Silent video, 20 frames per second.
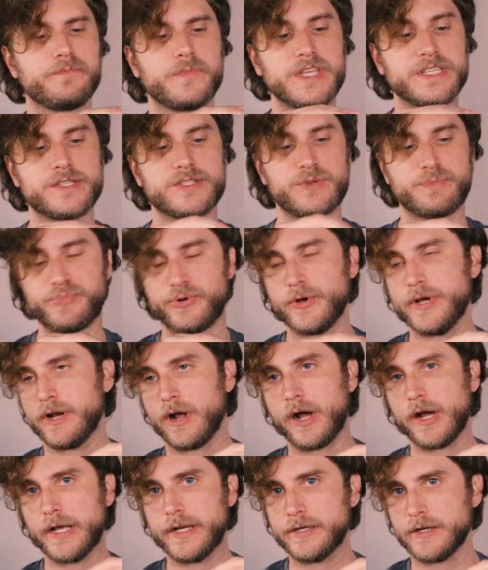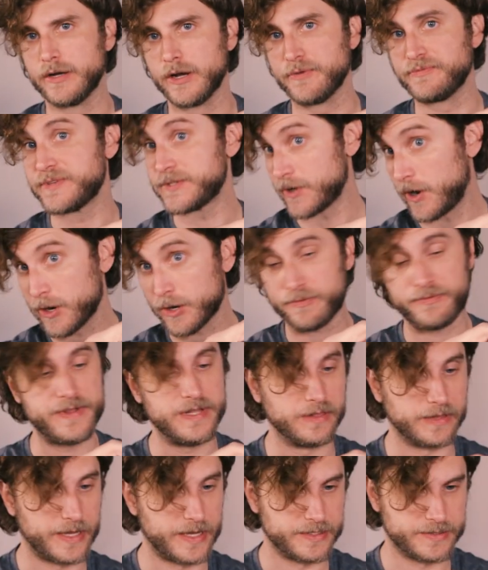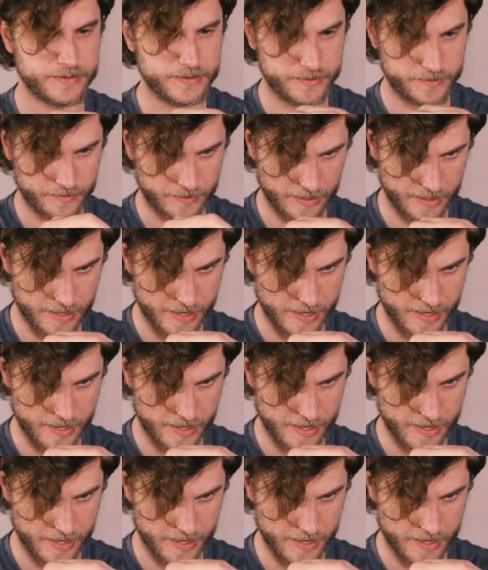This is to put on a photography lens.